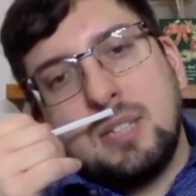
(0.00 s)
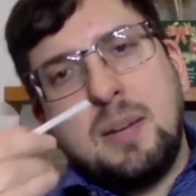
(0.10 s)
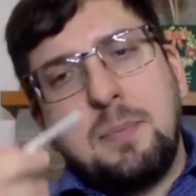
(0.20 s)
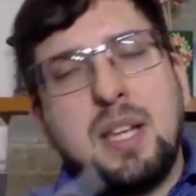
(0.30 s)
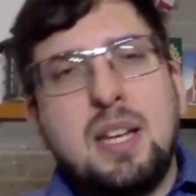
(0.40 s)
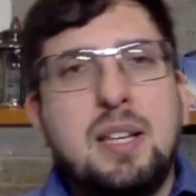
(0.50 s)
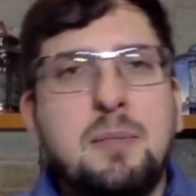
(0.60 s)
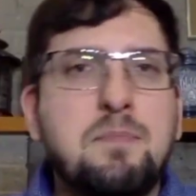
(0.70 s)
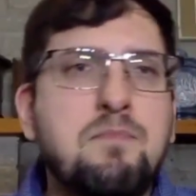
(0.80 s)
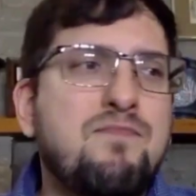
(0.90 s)
And I'm
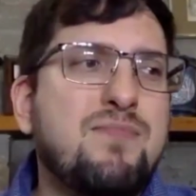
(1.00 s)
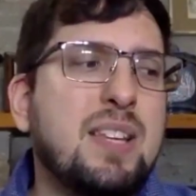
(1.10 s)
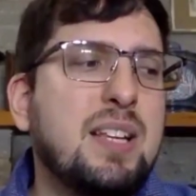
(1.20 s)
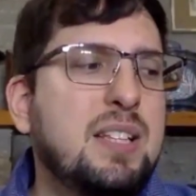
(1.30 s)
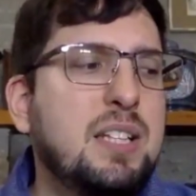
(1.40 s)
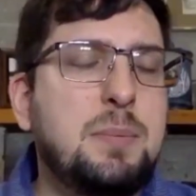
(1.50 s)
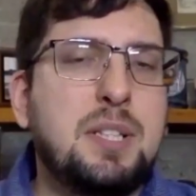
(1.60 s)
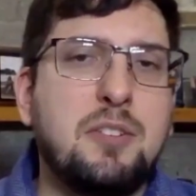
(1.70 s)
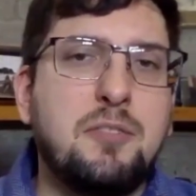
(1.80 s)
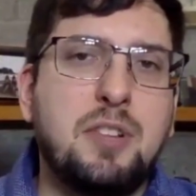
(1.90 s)
getting a little
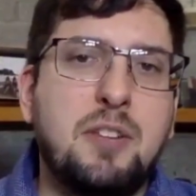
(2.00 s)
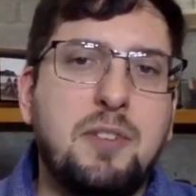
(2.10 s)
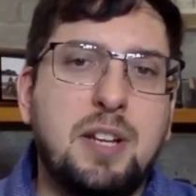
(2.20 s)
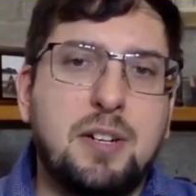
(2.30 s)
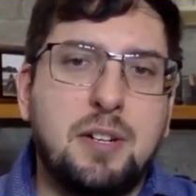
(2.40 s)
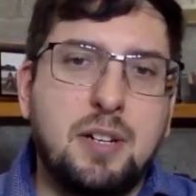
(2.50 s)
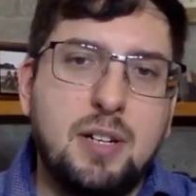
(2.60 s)
bit of lavender,